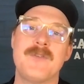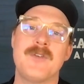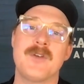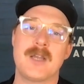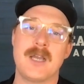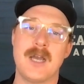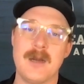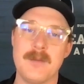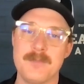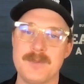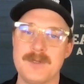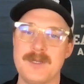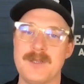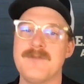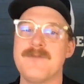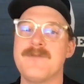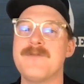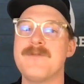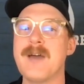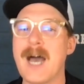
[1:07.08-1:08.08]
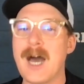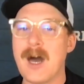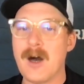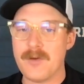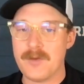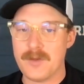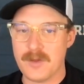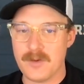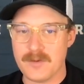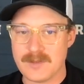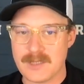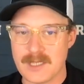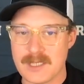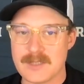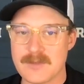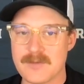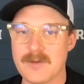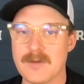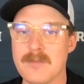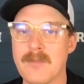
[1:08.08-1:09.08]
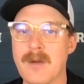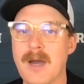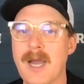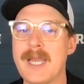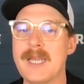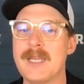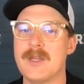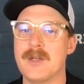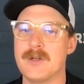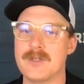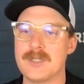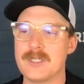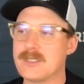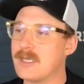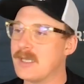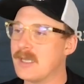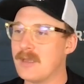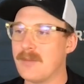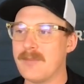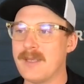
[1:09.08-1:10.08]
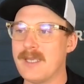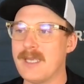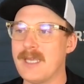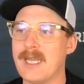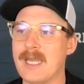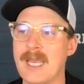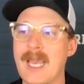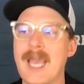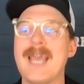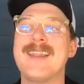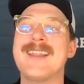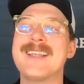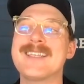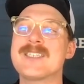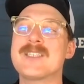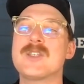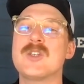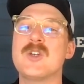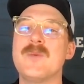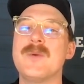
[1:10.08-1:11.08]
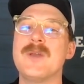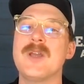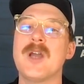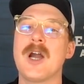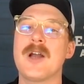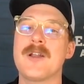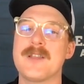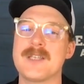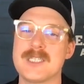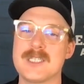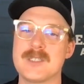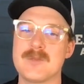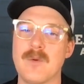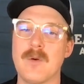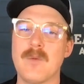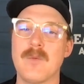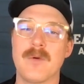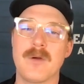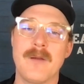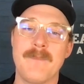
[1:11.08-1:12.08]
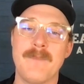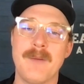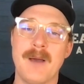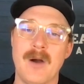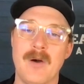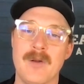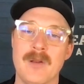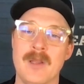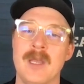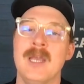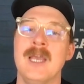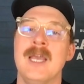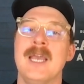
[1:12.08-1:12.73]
your company values as a reminder, just at the beginning. Hey, this is who we are. This is what we're about.